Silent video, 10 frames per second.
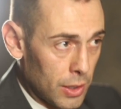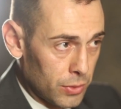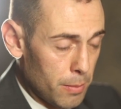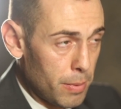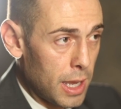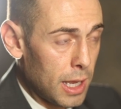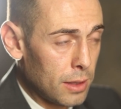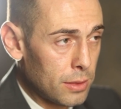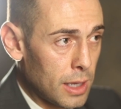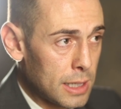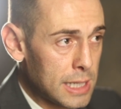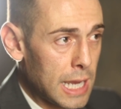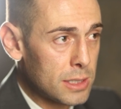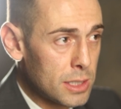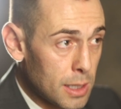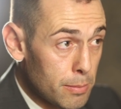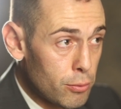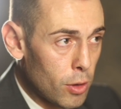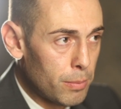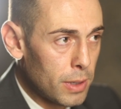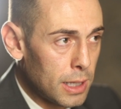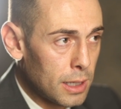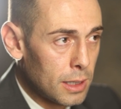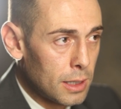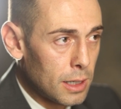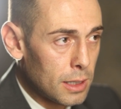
that they're paying their taxes, they're properly